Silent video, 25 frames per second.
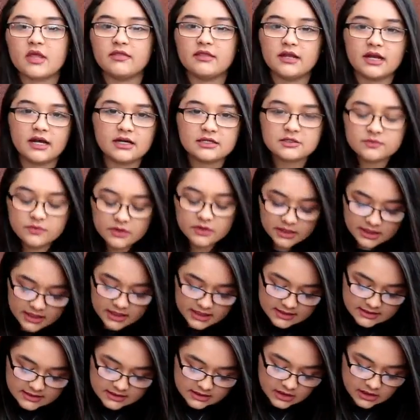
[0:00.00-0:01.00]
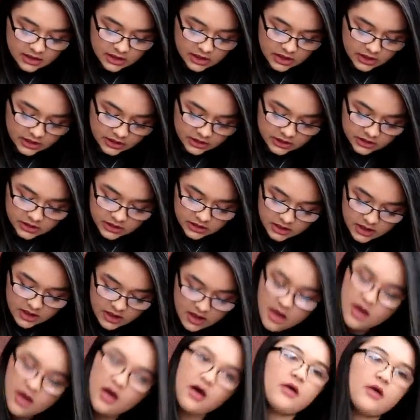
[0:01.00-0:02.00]
The next one is color.
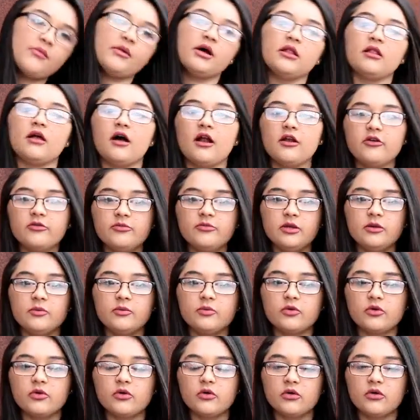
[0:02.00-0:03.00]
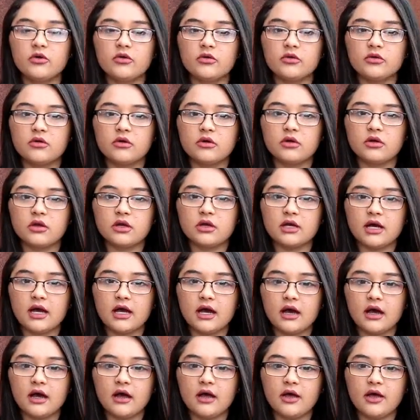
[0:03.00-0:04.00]
A lot of people
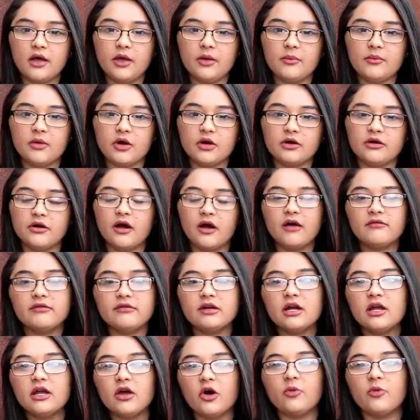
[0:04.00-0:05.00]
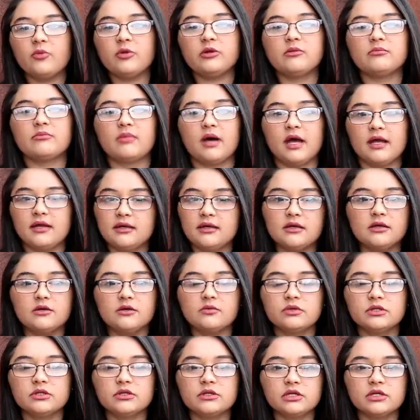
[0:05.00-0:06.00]
are not very open-minded
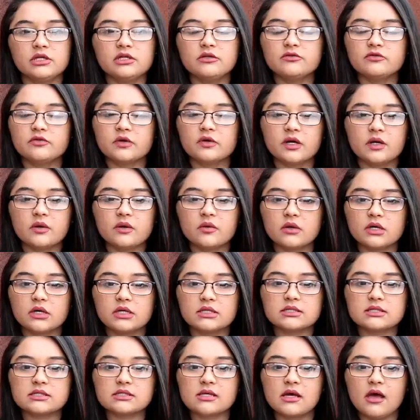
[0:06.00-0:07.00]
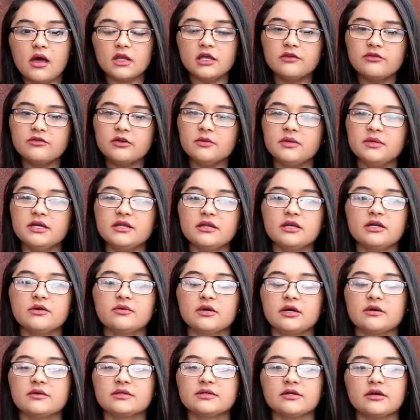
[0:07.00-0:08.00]
when looking for a horse. Even me, like when
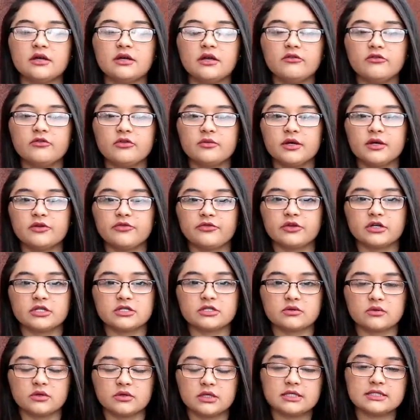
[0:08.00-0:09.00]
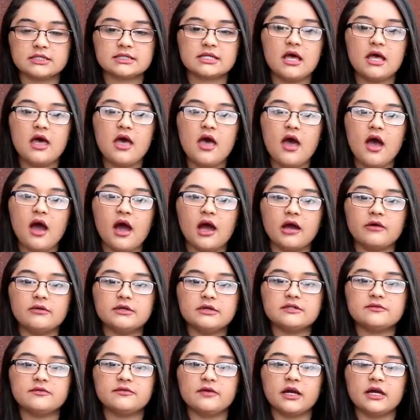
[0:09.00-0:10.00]
I was looking for my first horse, I
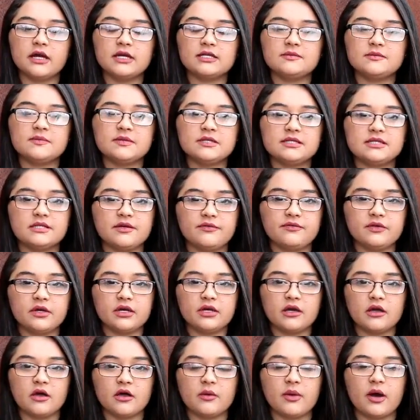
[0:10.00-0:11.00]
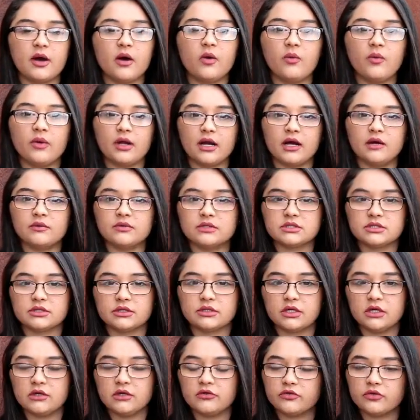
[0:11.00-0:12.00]
was very specific about what I was
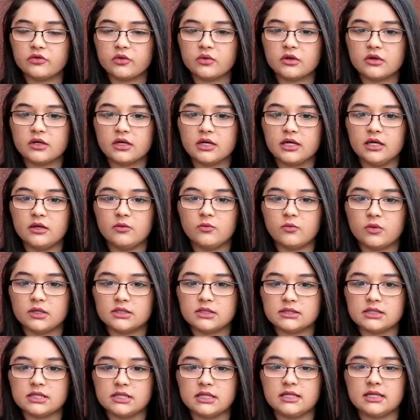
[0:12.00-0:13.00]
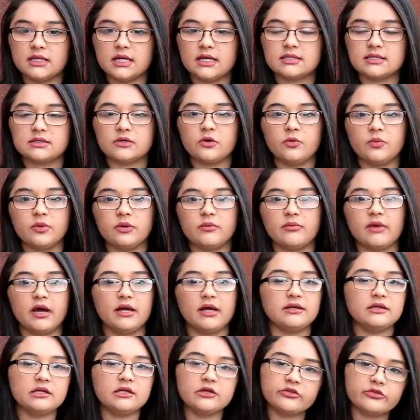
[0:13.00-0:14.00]
looking for and wasn't as
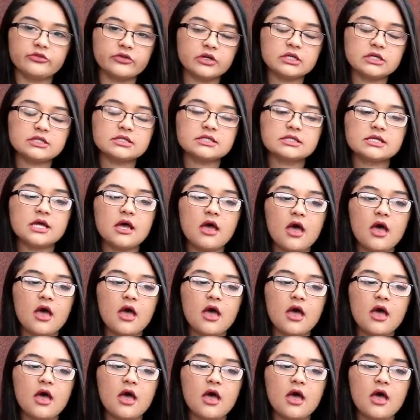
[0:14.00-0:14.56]
open-minded at first.